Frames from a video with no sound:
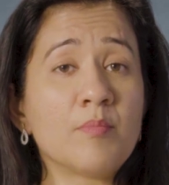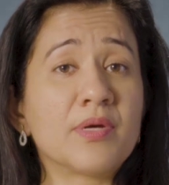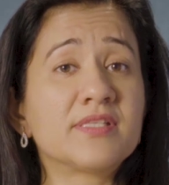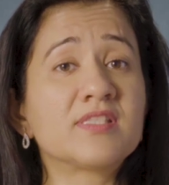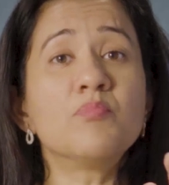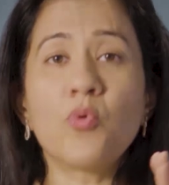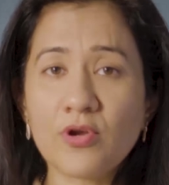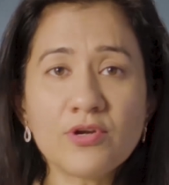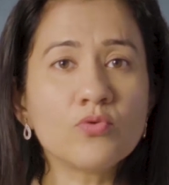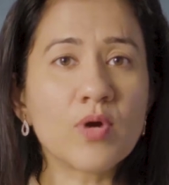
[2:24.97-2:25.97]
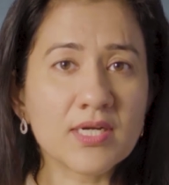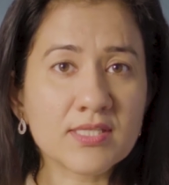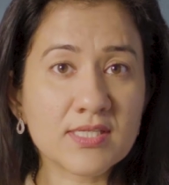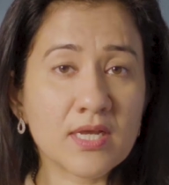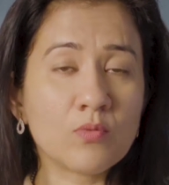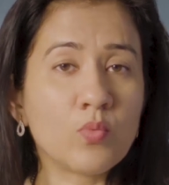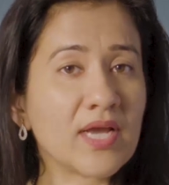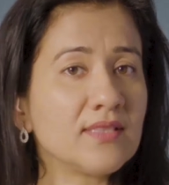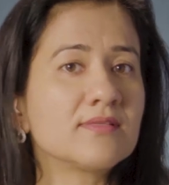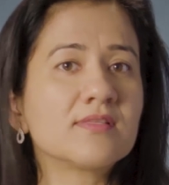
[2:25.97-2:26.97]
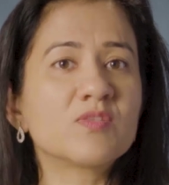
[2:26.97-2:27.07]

but it's important to understand why this is